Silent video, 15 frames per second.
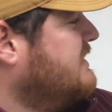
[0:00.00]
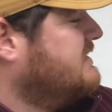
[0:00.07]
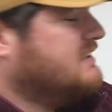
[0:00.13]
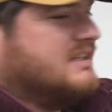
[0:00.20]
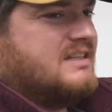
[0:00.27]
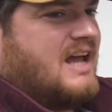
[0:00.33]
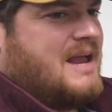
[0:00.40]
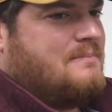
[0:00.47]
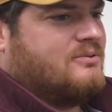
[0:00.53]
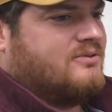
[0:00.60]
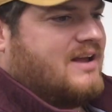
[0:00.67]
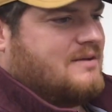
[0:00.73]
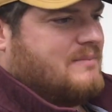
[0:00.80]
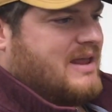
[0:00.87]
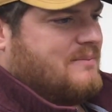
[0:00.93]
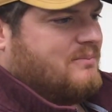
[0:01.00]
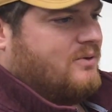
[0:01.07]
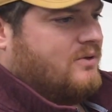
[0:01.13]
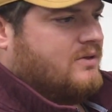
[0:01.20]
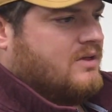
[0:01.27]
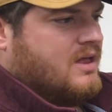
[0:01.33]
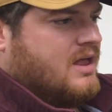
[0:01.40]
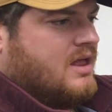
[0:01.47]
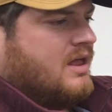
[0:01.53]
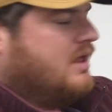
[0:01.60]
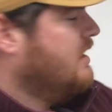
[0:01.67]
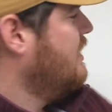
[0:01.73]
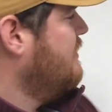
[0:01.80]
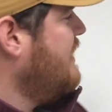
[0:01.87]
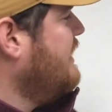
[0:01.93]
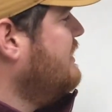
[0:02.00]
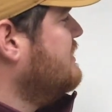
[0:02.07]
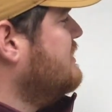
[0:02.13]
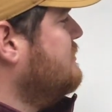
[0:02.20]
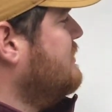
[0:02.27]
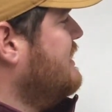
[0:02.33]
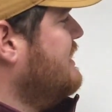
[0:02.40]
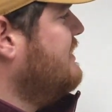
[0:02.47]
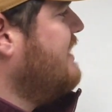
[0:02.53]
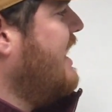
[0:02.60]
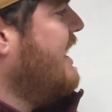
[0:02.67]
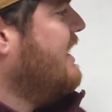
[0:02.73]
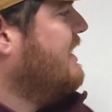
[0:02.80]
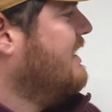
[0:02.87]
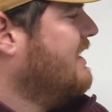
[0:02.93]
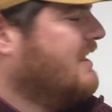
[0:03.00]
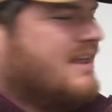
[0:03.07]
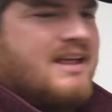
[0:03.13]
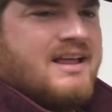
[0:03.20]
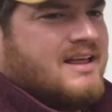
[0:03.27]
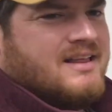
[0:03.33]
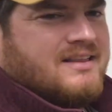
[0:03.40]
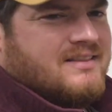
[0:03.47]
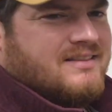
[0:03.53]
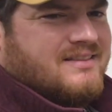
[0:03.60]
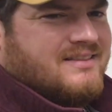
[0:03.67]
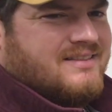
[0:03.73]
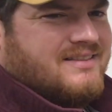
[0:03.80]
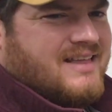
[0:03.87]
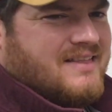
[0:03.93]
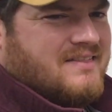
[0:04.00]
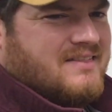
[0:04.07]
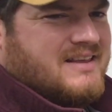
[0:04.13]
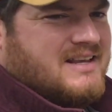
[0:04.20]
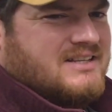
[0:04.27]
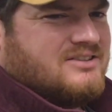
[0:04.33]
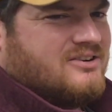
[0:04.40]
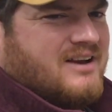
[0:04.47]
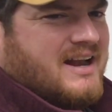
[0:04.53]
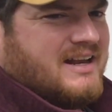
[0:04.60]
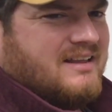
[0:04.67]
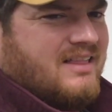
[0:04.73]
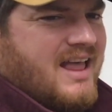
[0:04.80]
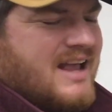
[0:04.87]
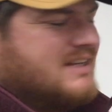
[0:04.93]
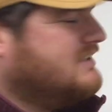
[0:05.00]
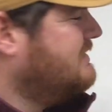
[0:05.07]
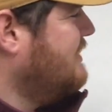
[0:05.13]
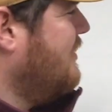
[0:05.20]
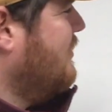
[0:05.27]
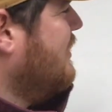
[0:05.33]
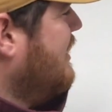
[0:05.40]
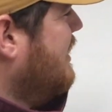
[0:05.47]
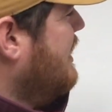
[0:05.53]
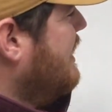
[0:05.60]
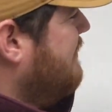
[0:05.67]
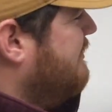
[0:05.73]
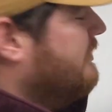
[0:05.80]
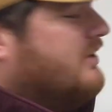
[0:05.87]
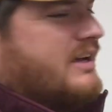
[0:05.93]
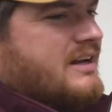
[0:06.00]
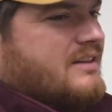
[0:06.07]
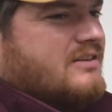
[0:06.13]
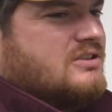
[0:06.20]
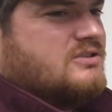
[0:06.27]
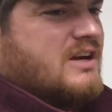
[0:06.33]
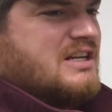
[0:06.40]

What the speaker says: is a type of red maple, that doesn't mean that these are any less. So if you're looking at the straight